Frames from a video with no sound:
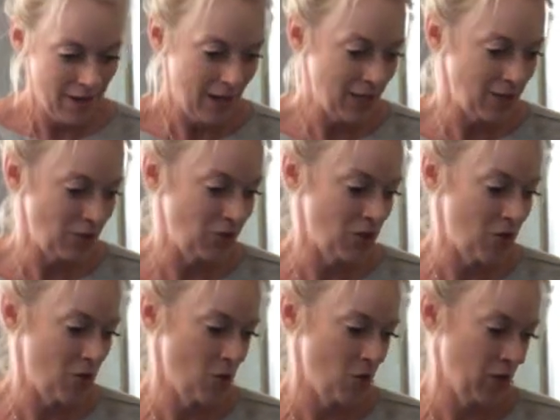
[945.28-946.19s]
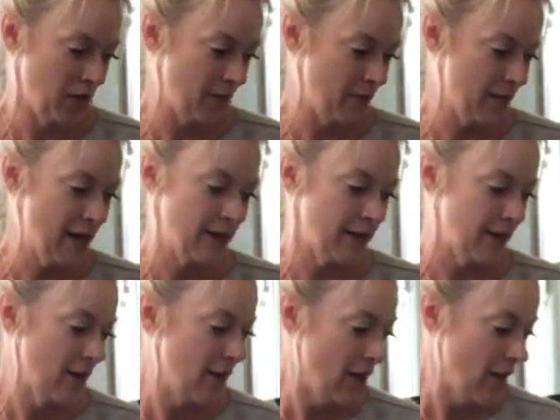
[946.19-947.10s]
and you don't worry about
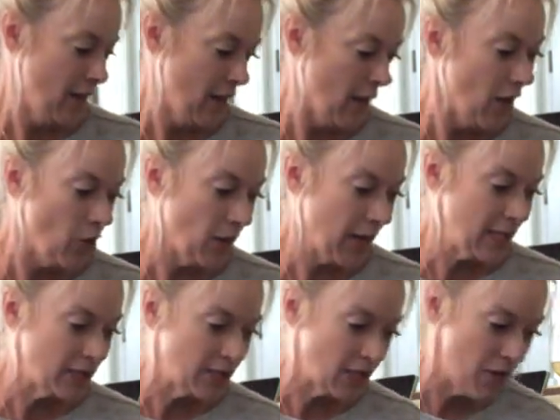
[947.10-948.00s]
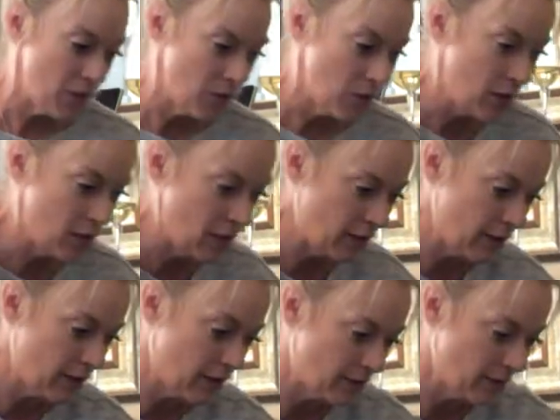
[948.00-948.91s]
it. Okay, so
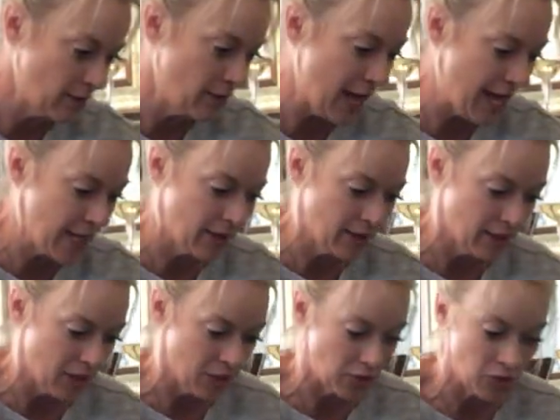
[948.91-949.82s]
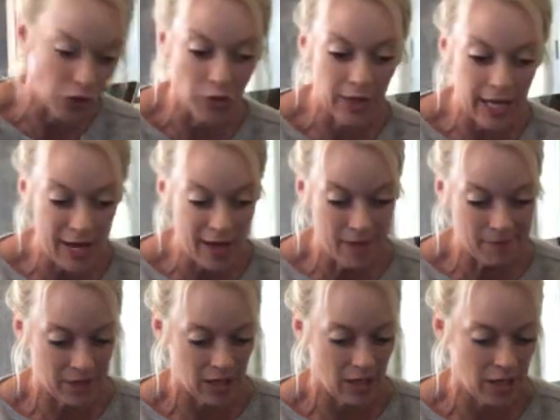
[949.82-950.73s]
night clothes or camp
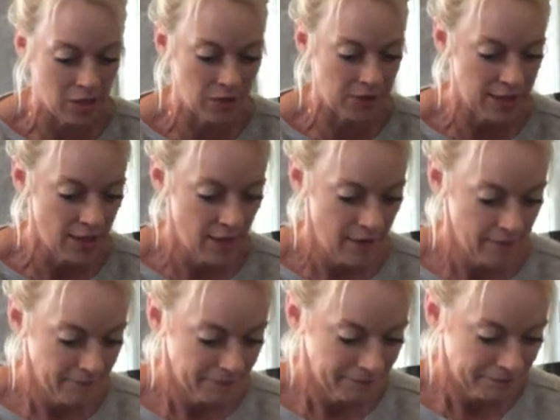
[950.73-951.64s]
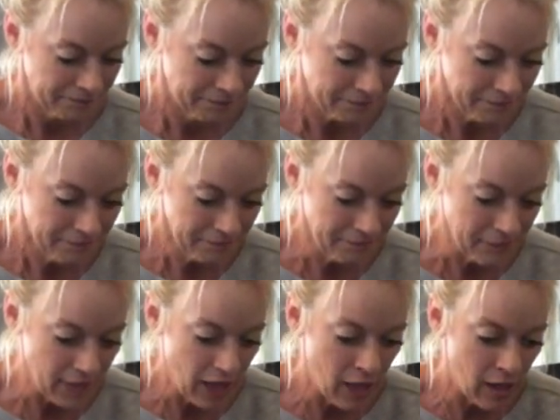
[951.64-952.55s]
clothes.
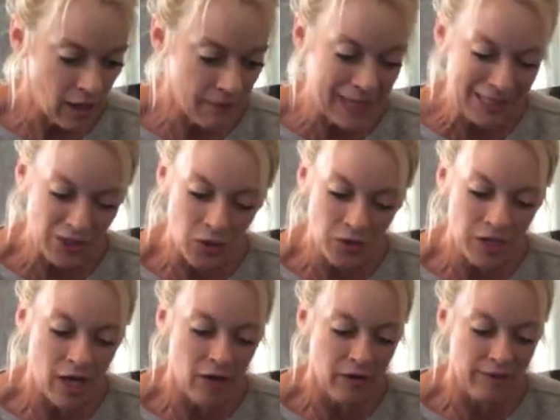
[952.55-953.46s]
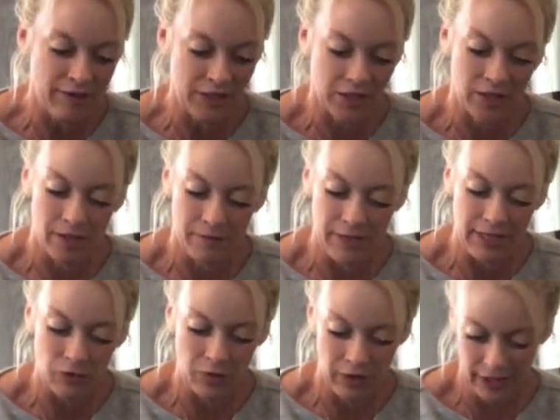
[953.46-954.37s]
I don't know if it's gonna
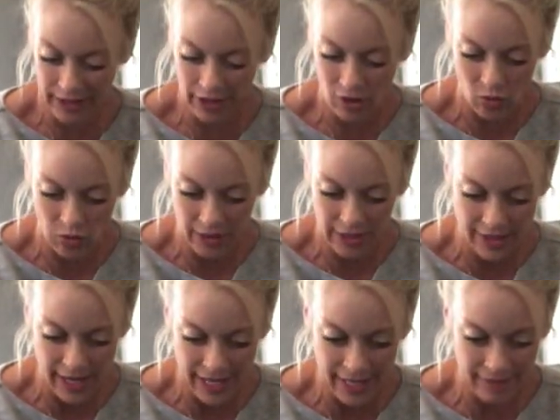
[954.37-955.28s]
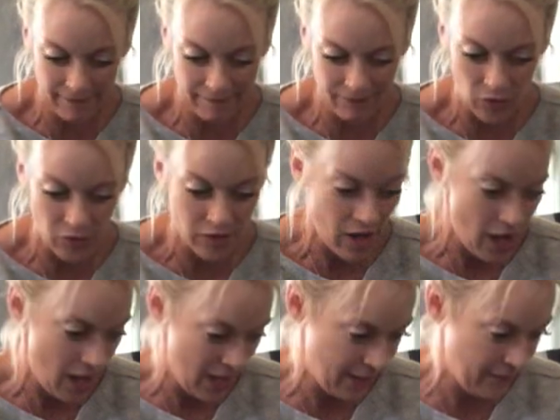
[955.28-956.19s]
be really cold at night or
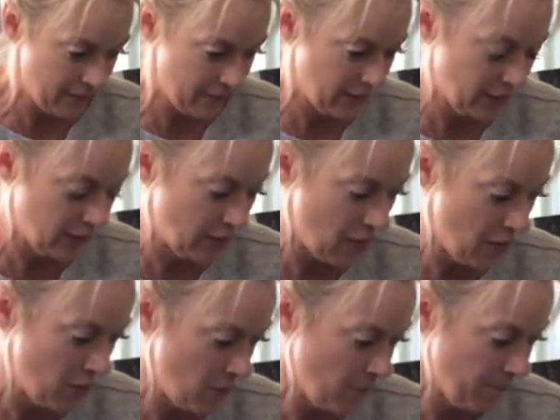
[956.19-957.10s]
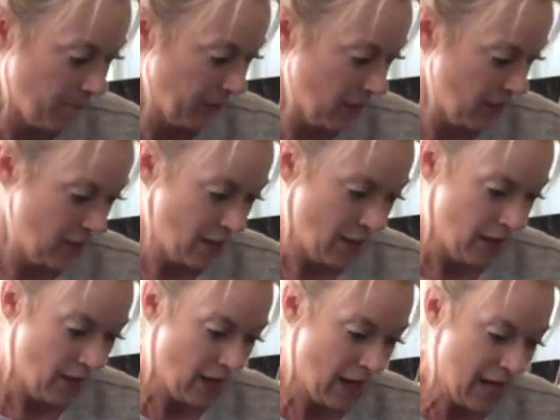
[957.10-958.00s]
not. So
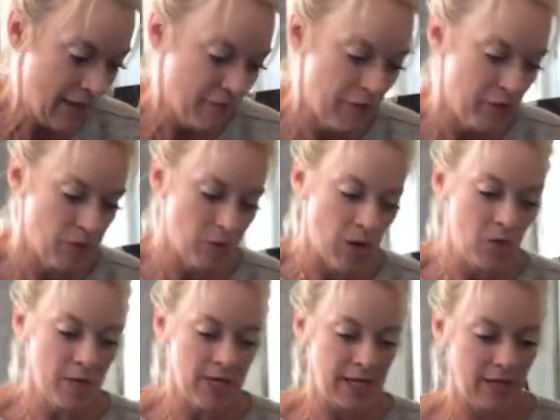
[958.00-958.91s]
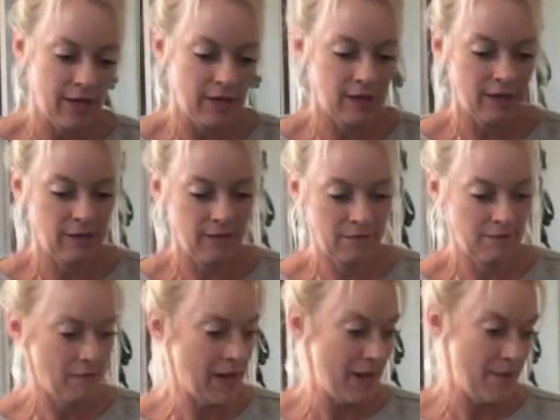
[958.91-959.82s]
I've thrown in
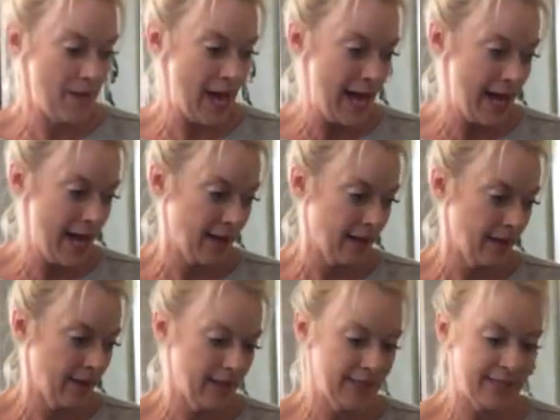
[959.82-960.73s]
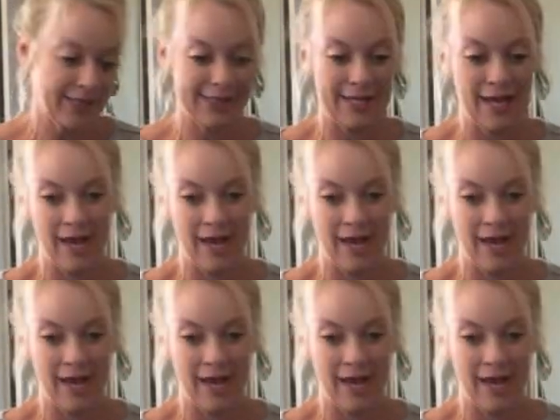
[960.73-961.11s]
my bag. This is the